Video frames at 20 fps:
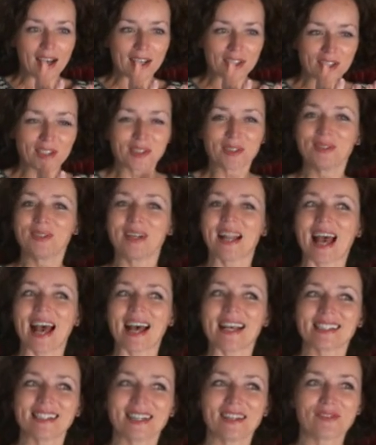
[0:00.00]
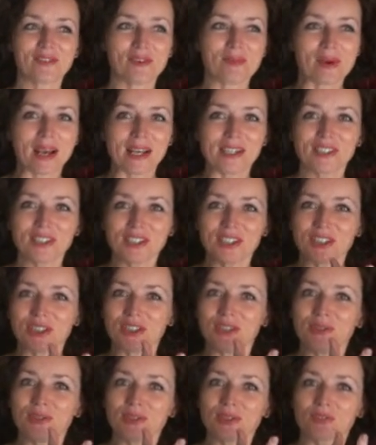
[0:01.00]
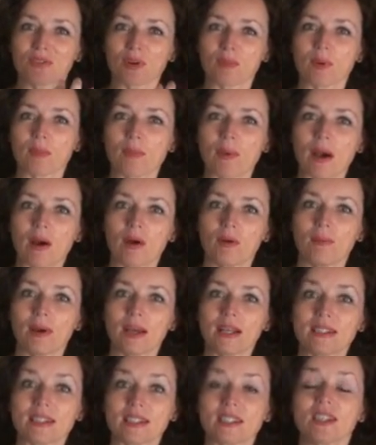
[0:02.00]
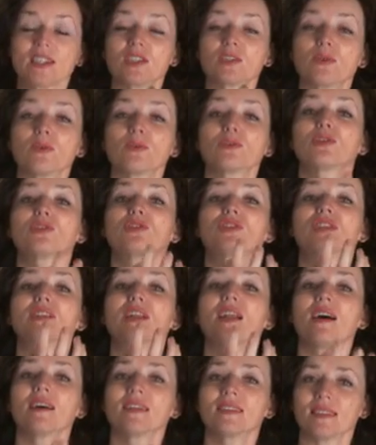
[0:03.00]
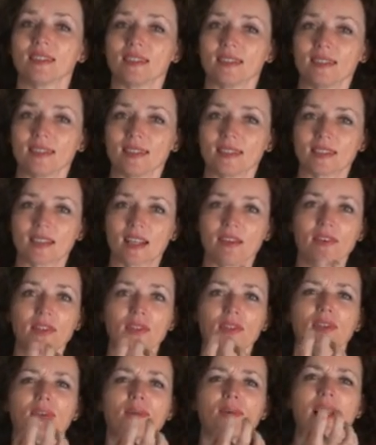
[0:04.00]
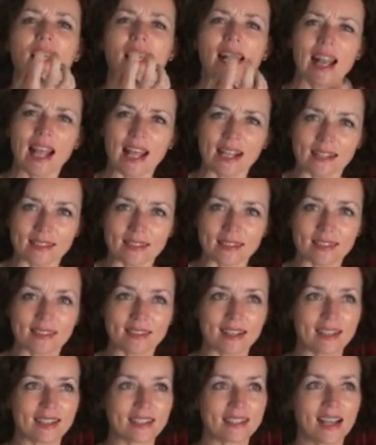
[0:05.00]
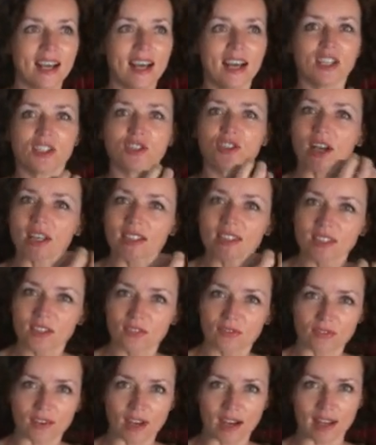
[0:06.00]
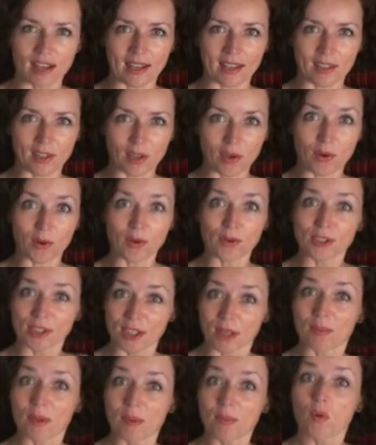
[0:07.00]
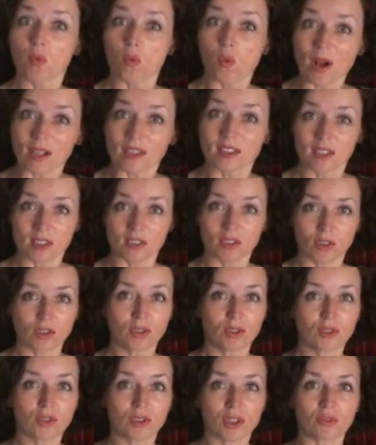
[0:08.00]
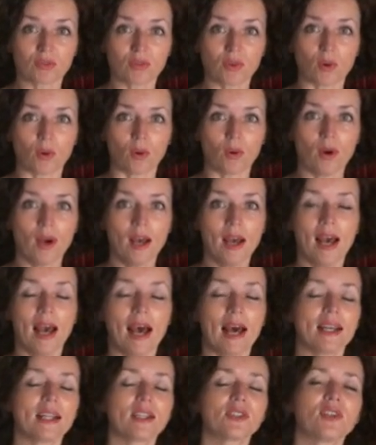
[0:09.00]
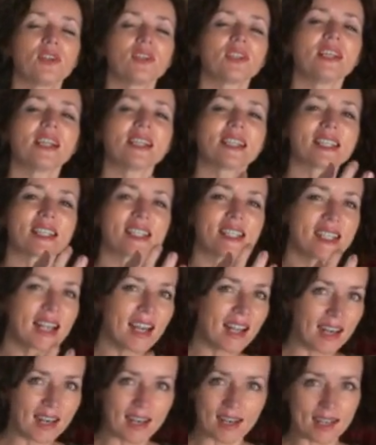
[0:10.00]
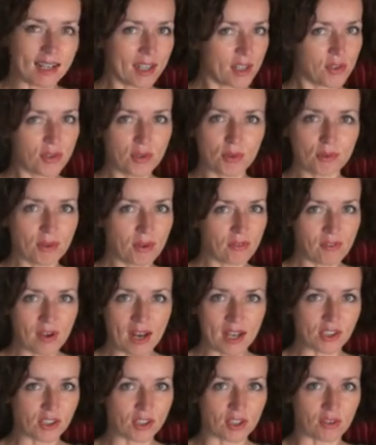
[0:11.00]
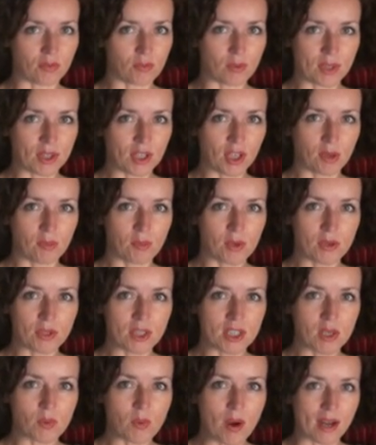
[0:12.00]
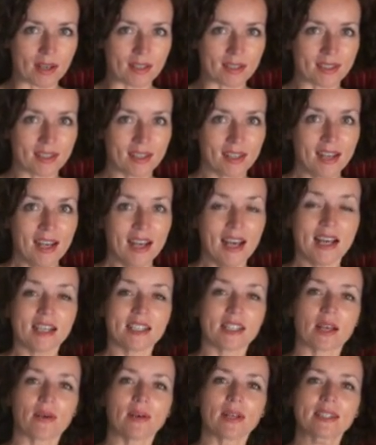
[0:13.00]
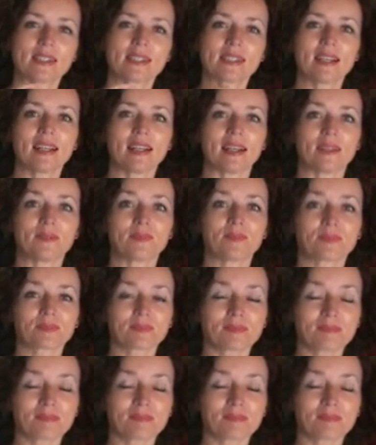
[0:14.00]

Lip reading: as soon as information is used from a power basis, it's also slanted. It's given through a lens that is justifying the cause that people want to use it for. And it's not necessarily a true reflection of what the community want. So Adsila